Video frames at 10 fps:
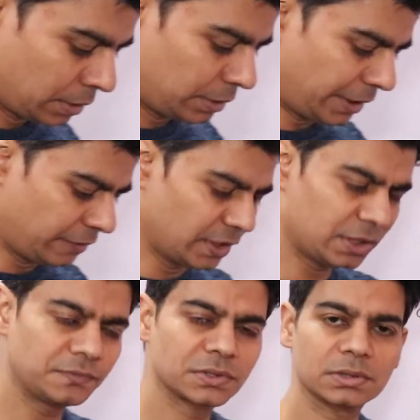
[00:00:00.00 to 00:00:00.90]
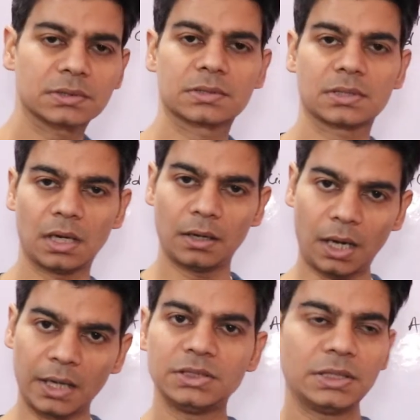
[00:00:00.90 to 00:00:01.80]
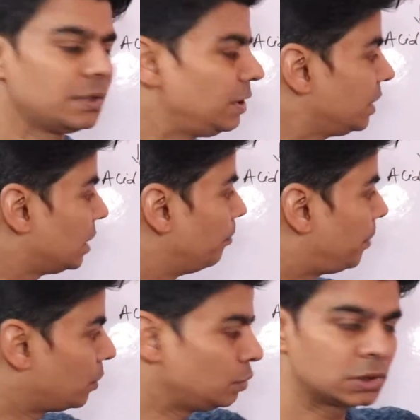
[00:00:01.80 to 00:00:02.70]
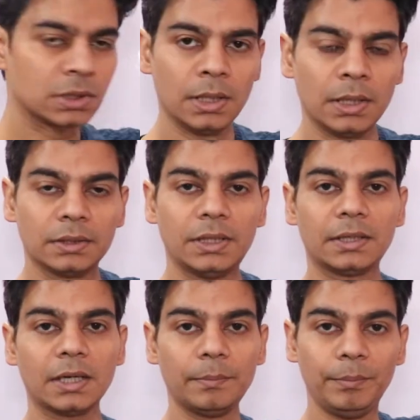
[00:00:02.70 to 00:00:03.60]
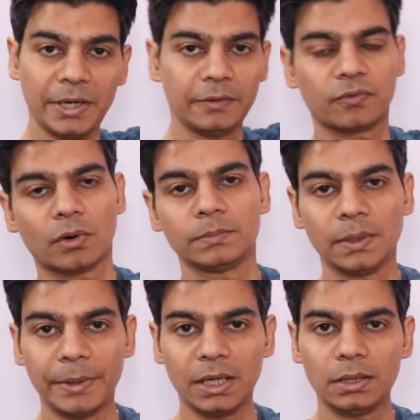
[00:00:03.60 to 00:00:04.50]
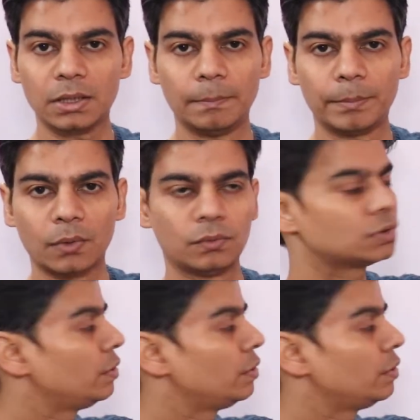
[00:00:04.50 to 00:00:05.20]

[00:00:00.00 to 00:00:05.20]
Derivatives are generally compounds that are made from the parent compound.